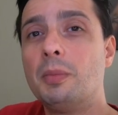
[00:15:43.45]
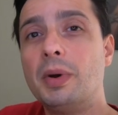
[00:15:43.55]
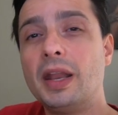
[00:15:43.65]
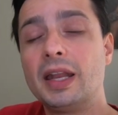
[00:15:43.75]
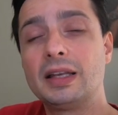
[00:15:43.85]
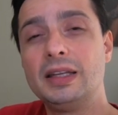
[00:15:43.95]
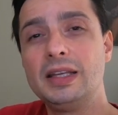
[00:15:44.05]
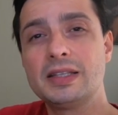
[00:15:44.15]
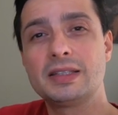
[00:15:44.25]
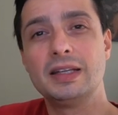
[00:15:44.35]
But at
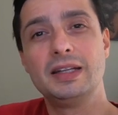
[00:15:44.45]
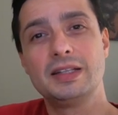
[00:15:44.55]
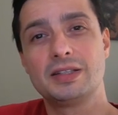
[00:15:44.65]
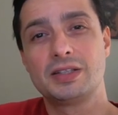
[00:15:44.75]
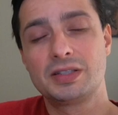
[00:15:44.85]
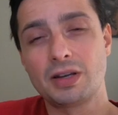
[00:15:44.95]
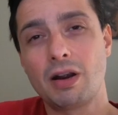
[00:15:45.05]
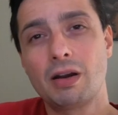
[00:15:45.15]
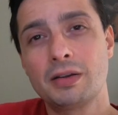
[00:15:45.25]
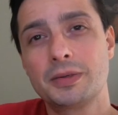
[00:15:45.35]
least it is a
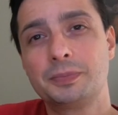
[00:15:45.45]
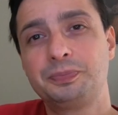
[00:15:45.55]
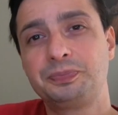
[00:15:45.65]
start,